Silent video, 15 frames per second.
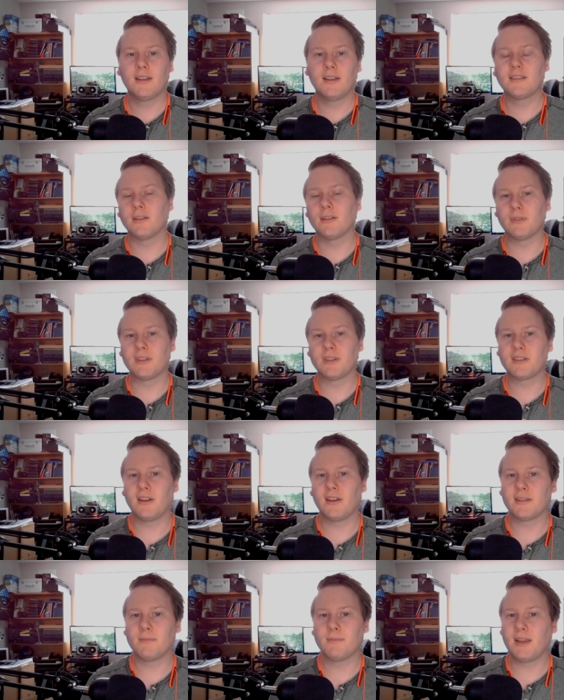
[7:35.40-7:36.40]
Intel will
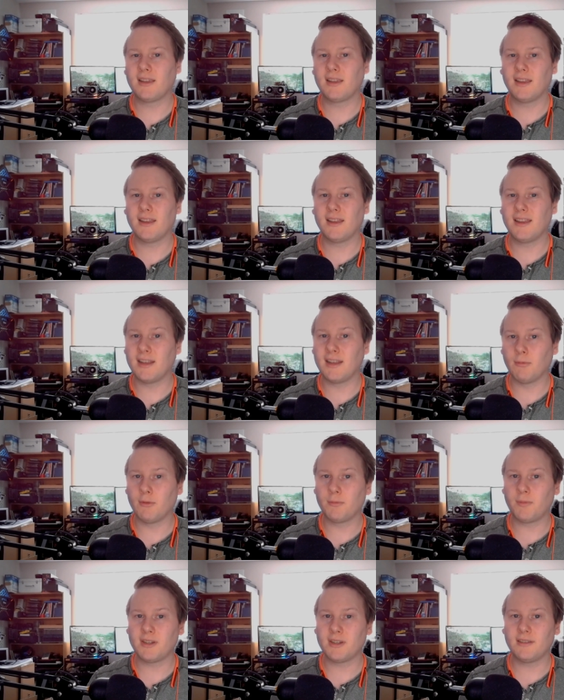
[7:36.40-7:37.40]
decide to make it
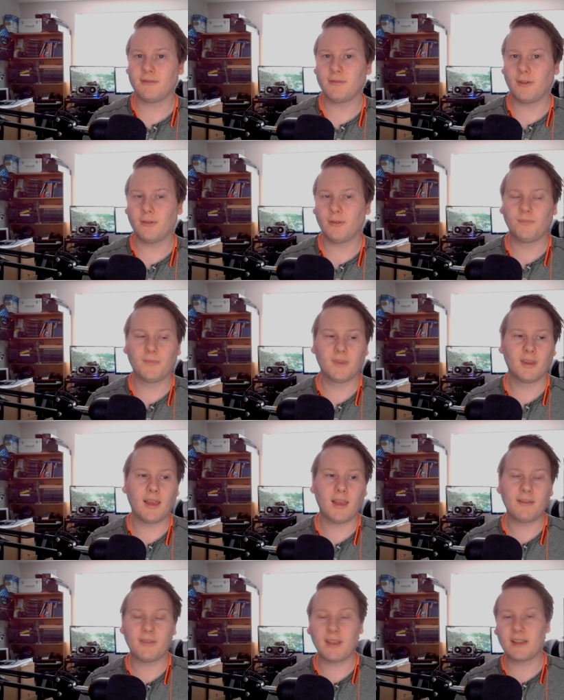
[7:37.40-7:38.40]
enabled by default.
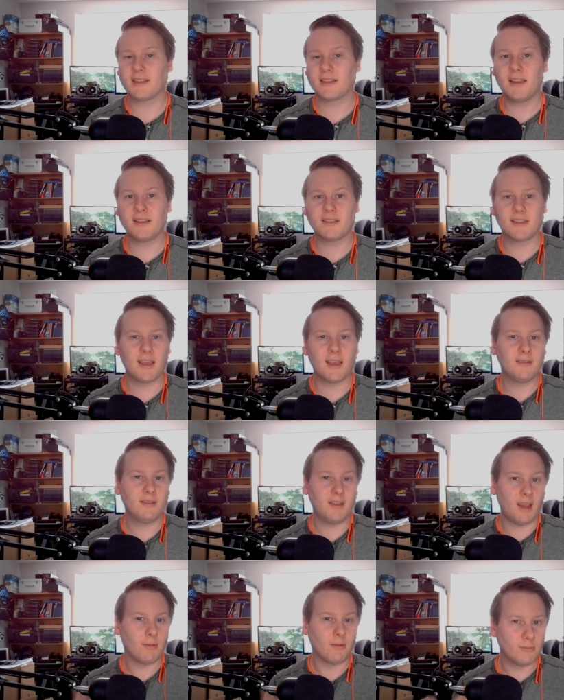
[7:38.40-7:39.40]
And if that's the case, then
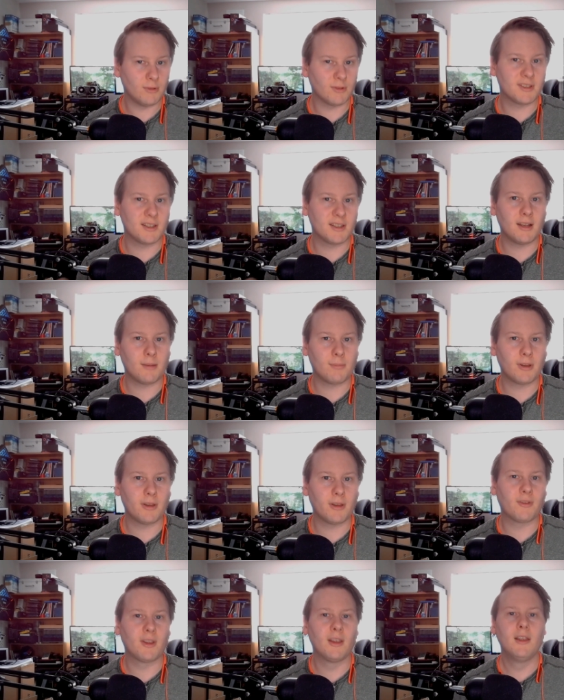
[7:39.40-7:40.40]
yeah, we'll see an
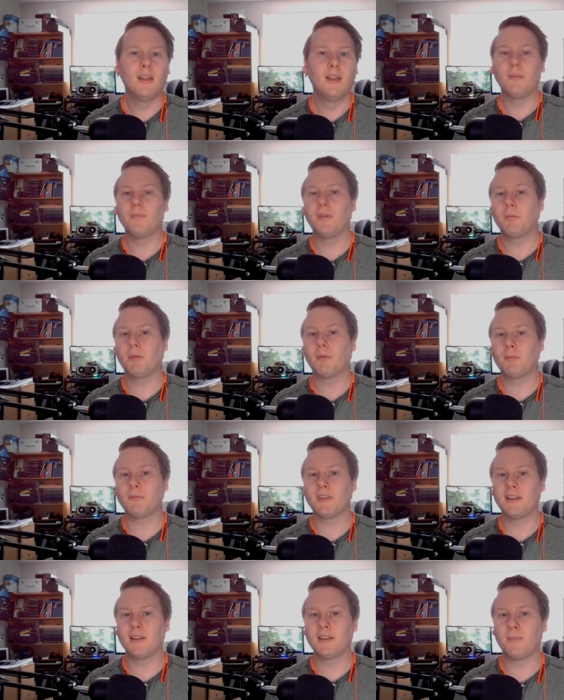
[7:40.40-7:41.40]
uplift, and people
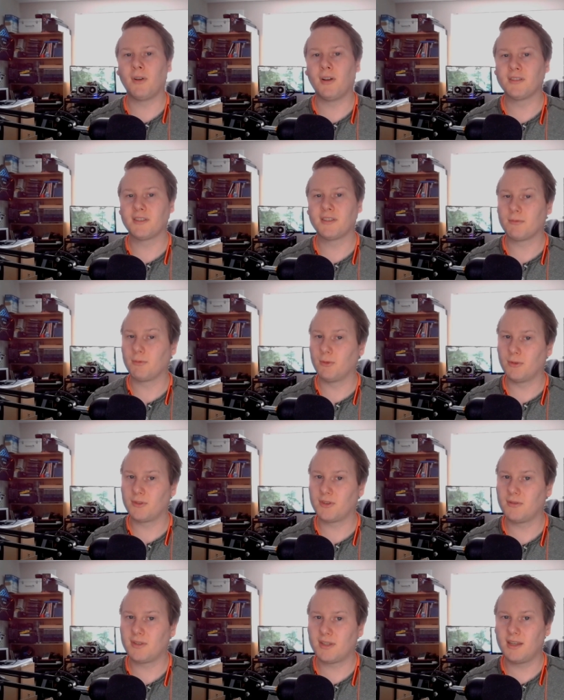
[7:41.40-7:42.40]
update their BIOSes will
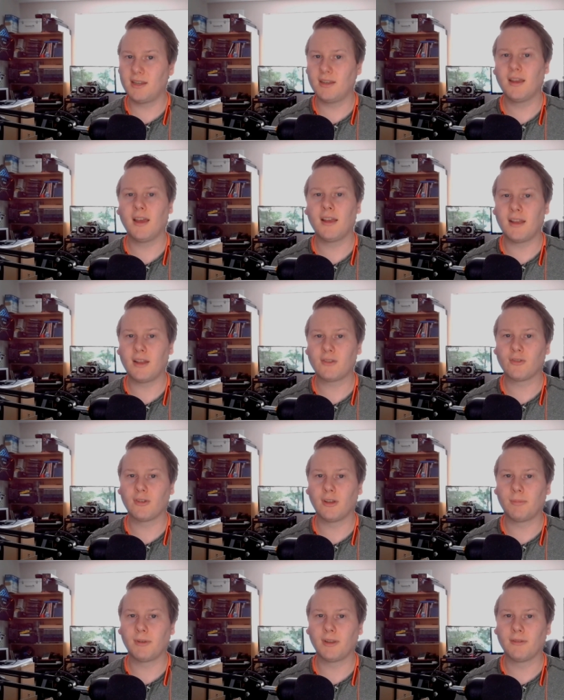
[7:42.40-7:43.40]
also see a
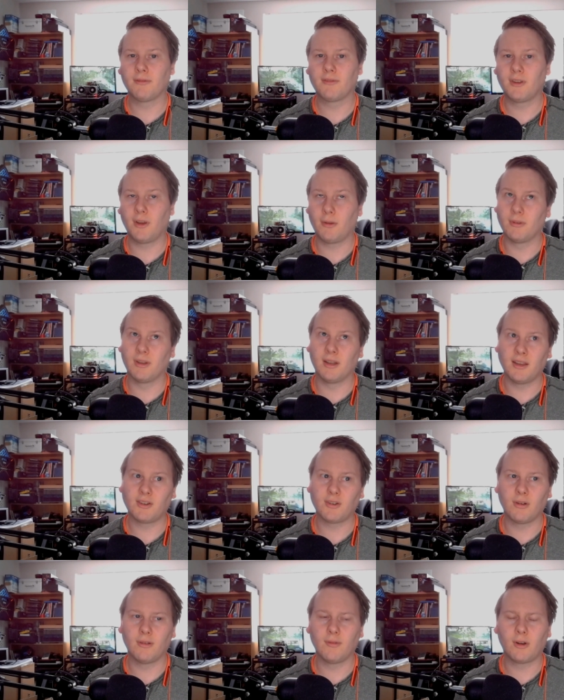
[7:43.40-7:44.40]
natural uplift, you know,
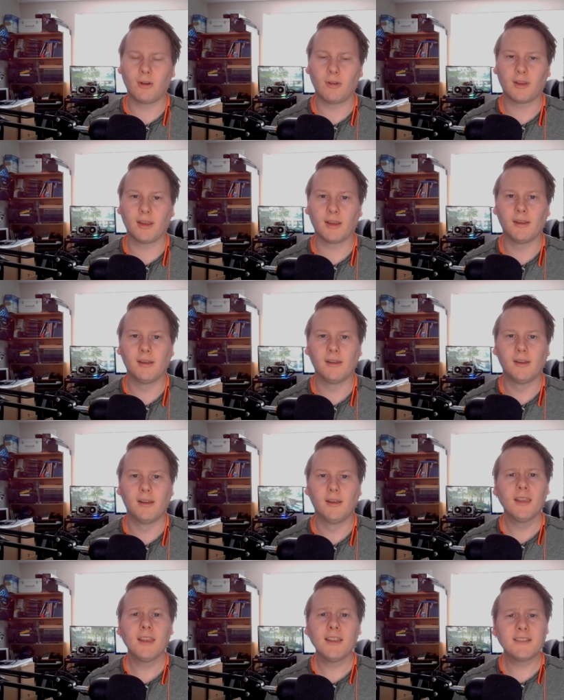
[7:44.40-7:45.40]
unless you're overclocking.
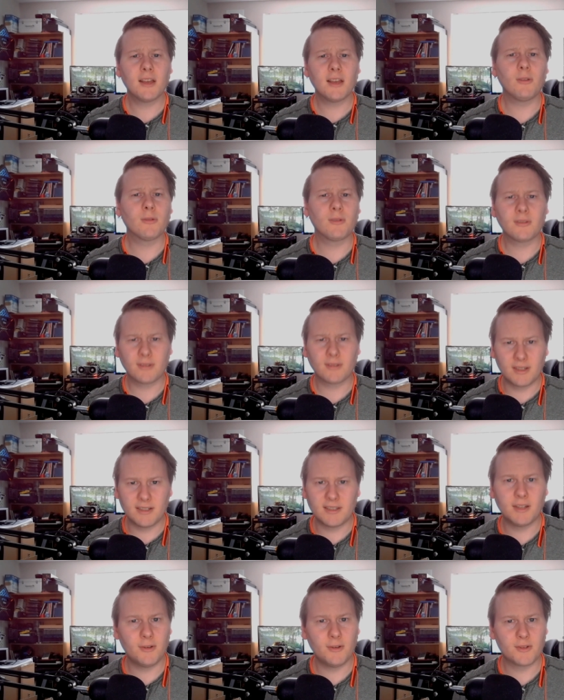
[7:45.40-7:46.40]
Intel
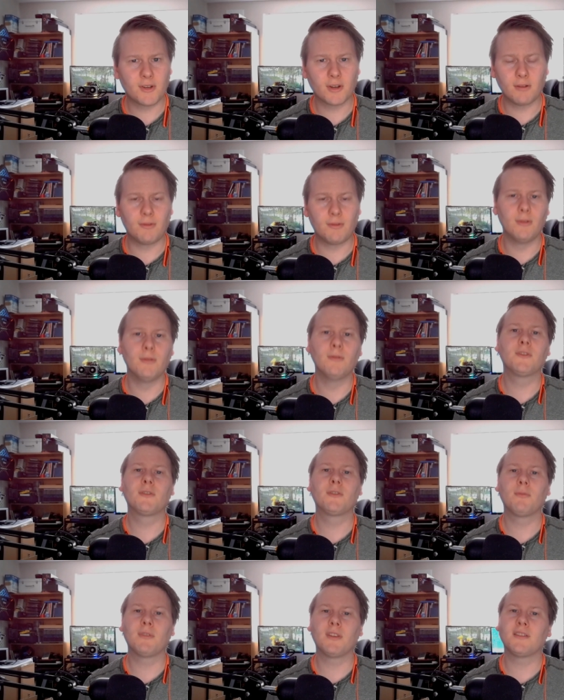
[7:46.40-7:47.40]
continues to
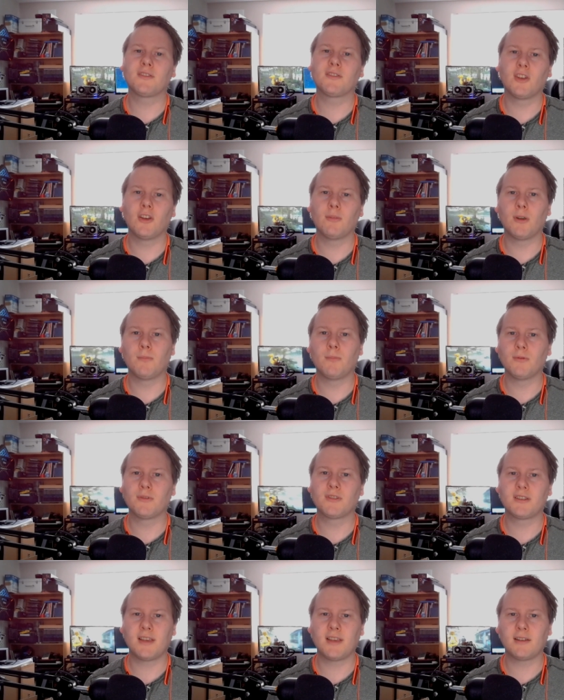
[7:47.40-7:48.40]
confuse with its Turbo
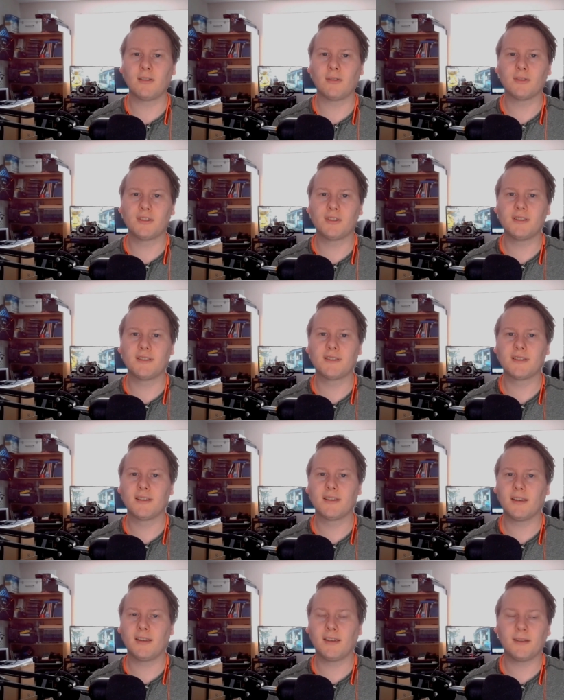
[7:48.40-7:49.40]
Boost
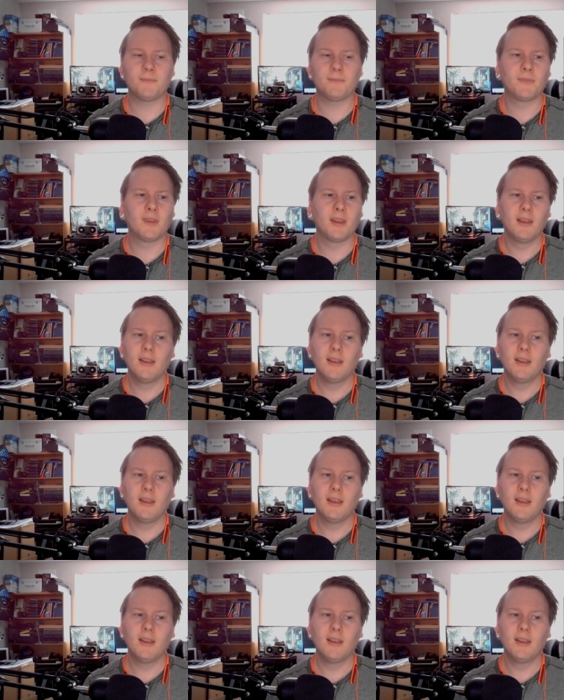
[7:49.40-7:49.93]
technologies. Um,